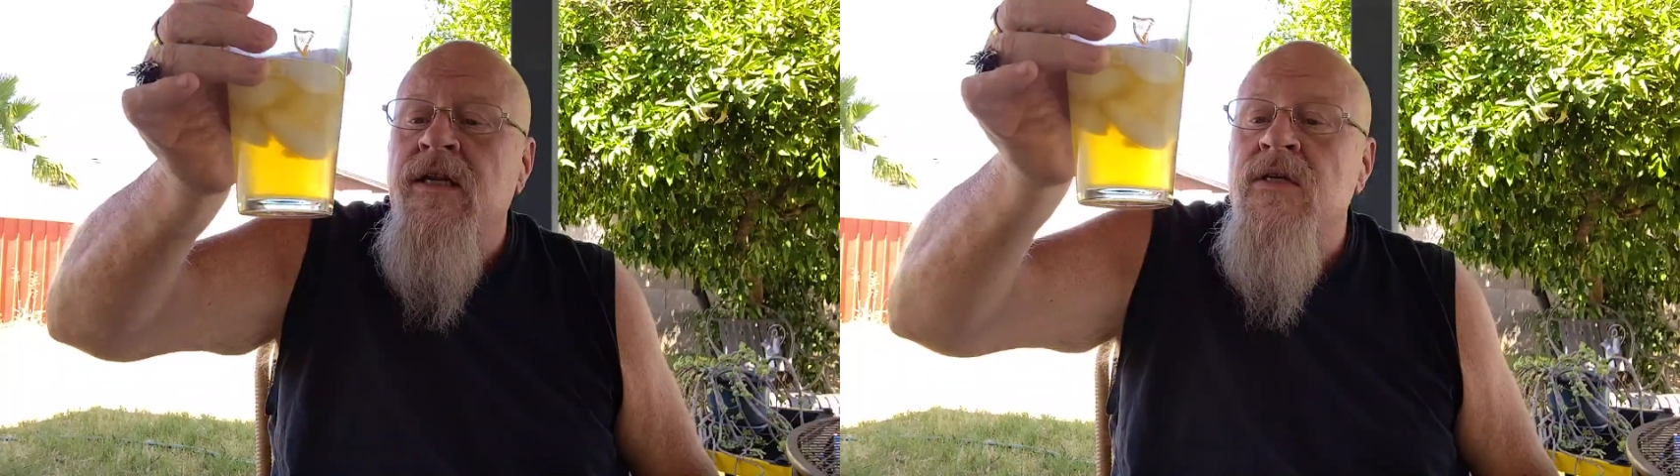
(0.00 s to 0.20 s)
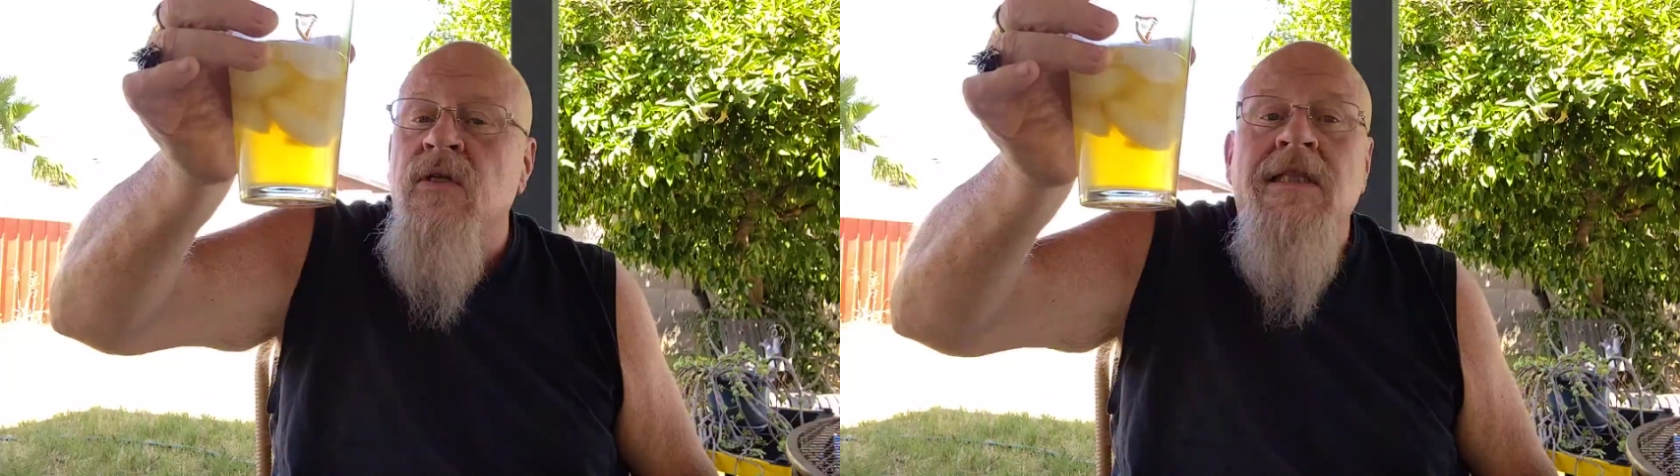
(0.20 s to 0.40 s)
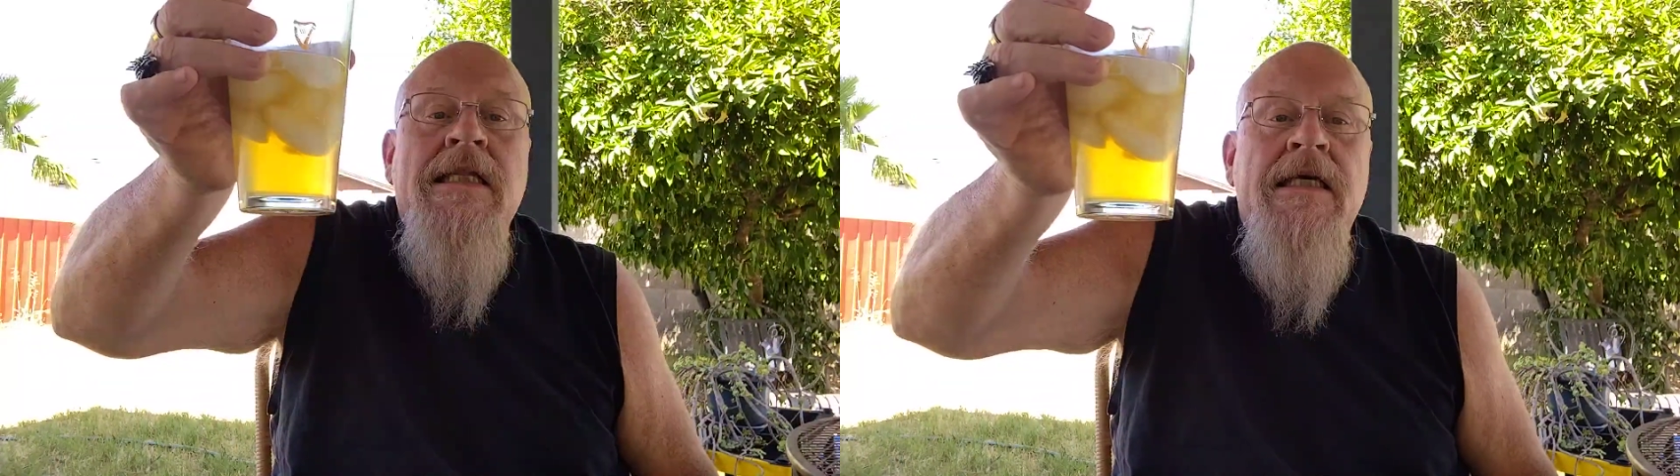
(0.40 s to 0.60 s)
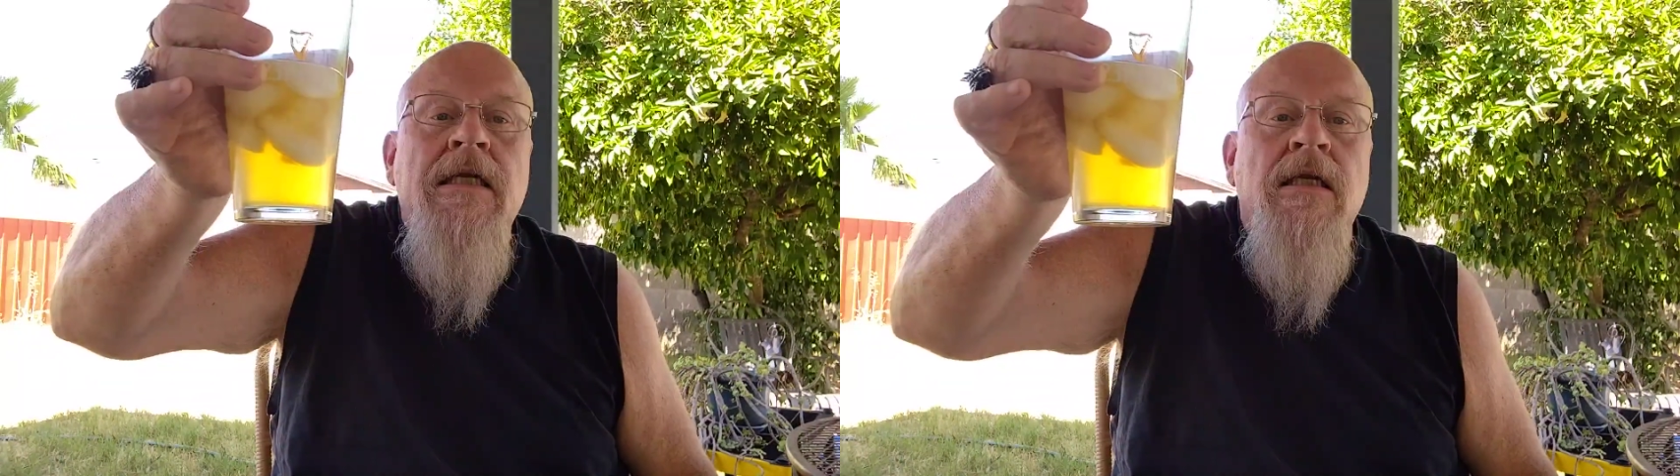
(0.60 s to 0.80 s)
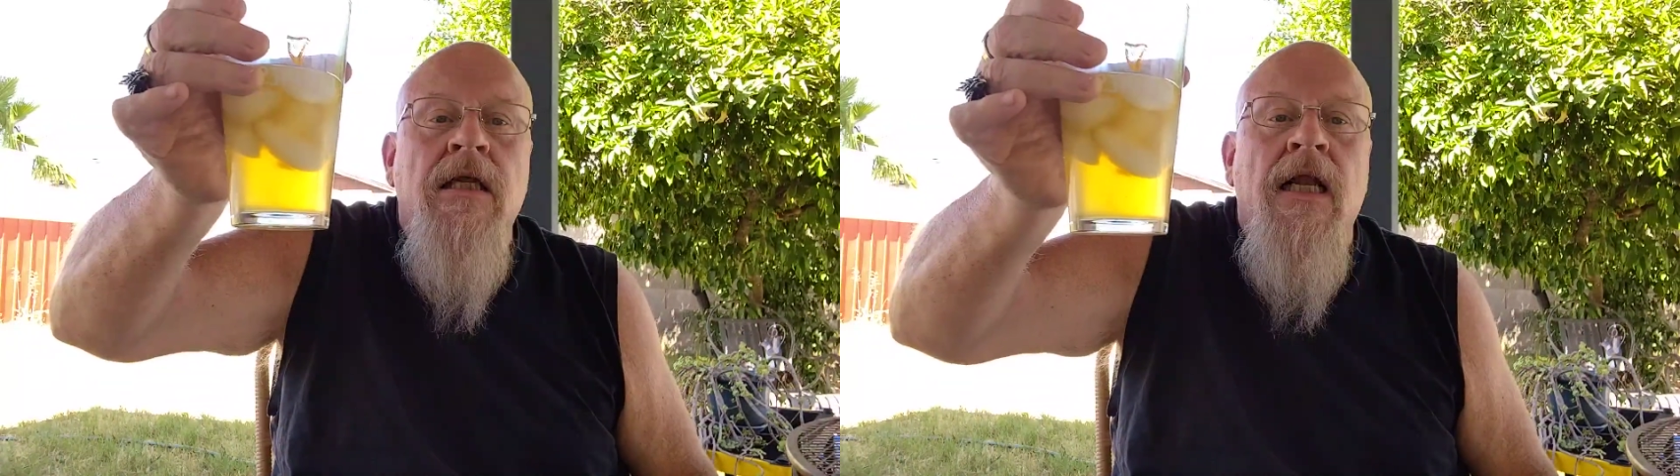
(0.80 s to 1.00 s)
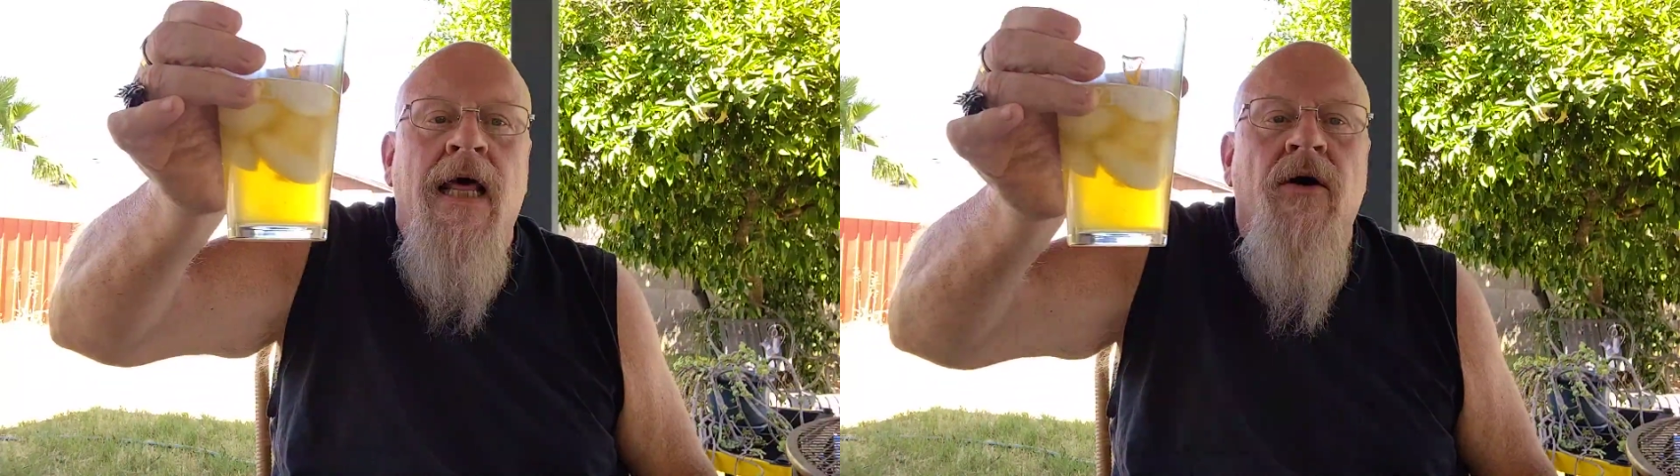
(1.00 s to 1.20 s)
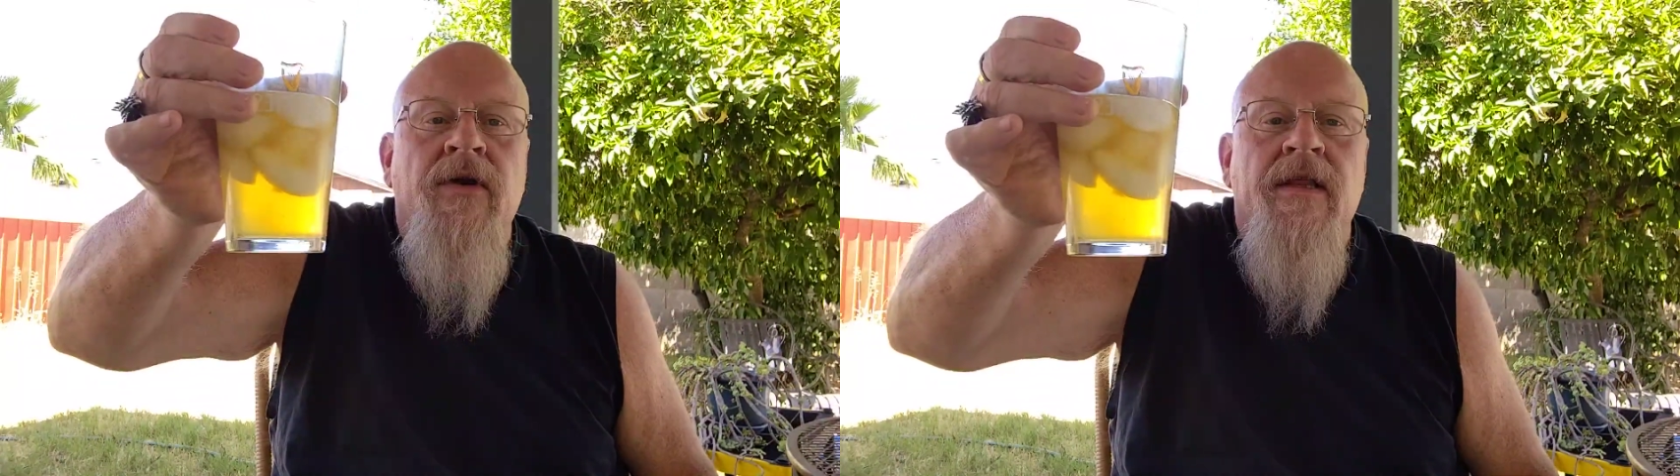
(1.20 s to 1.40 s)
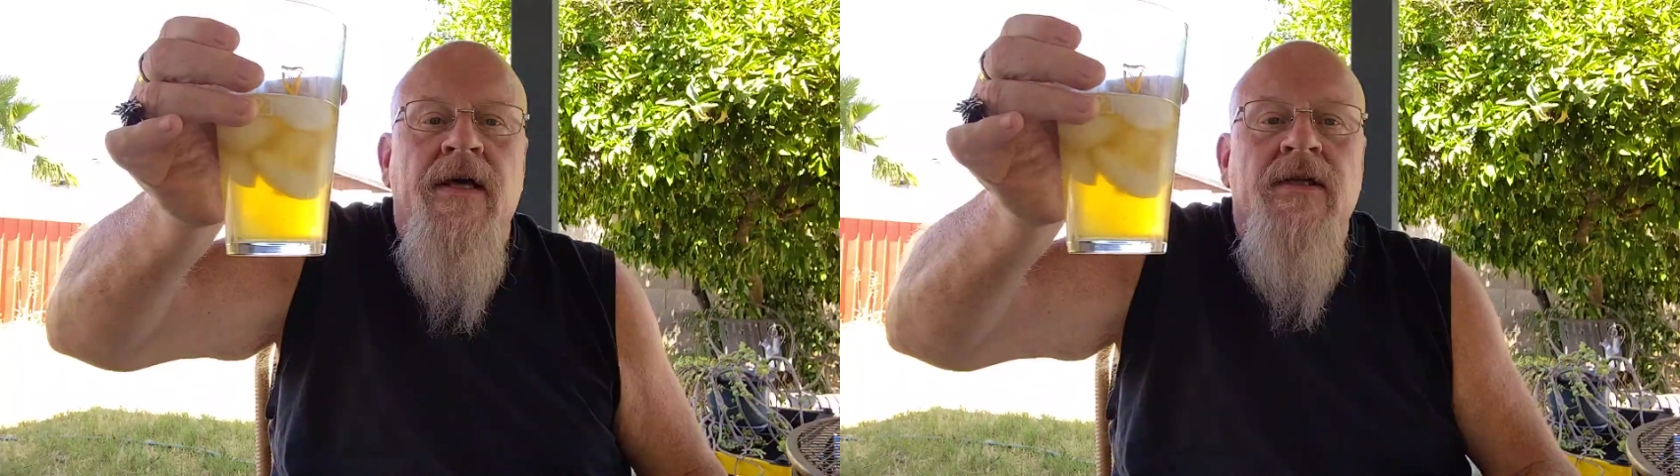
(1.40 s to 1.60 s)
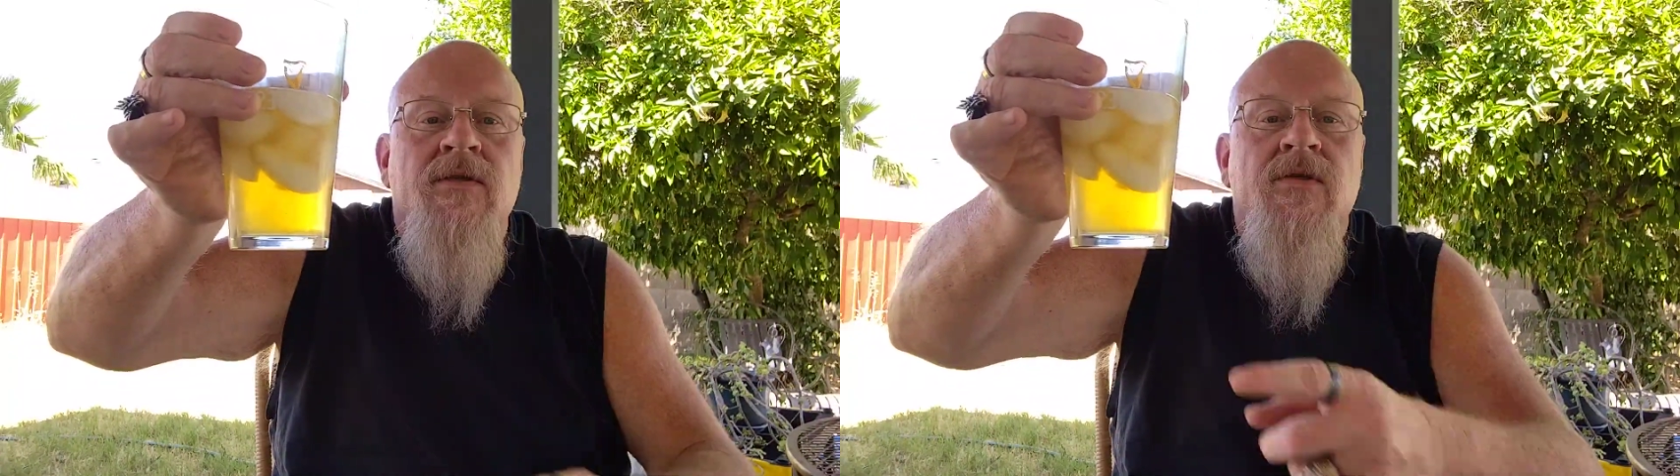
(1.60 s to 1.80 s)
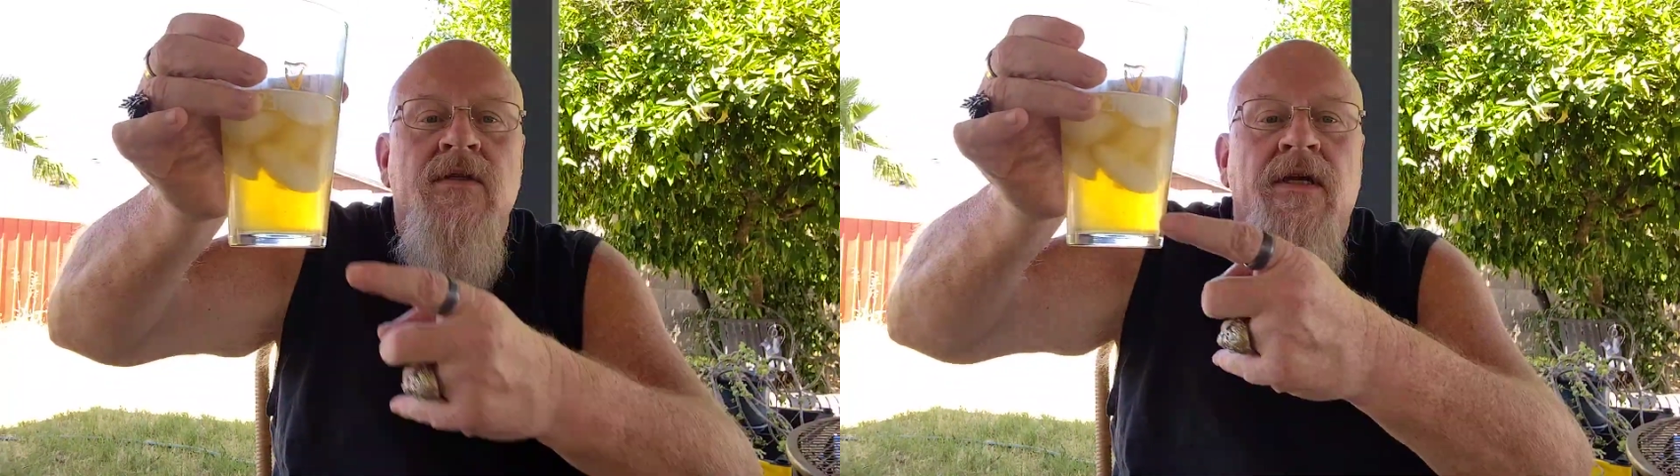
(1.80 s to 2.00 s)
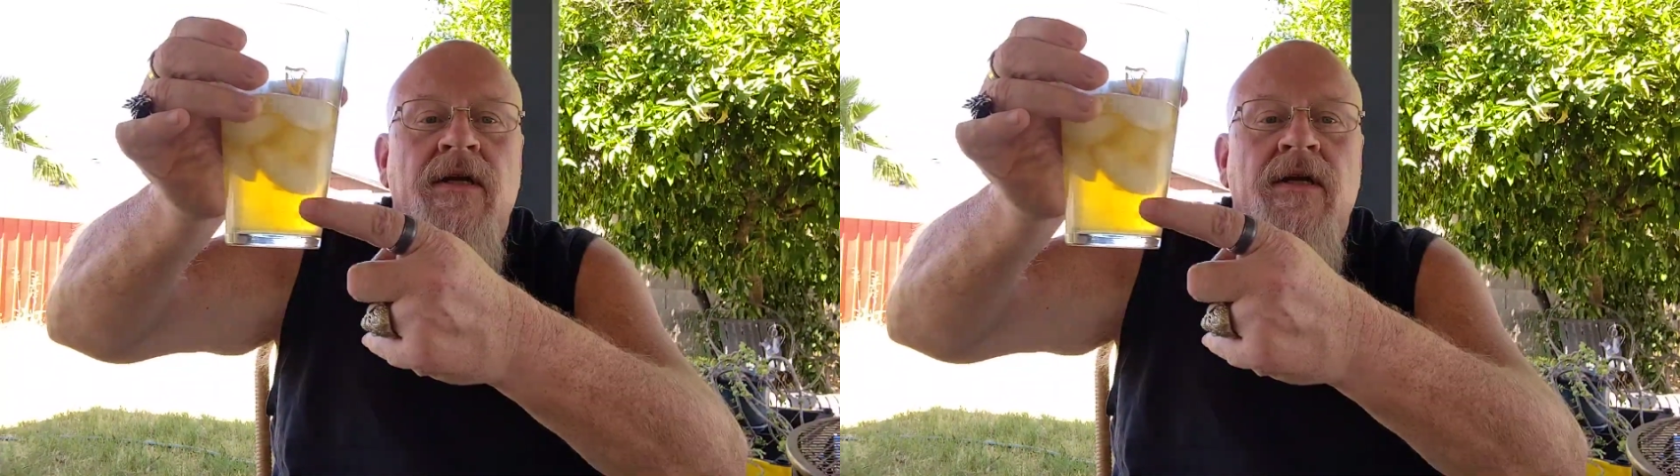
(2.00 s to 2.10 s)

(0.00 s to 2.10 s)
it is a little cloudy, that's,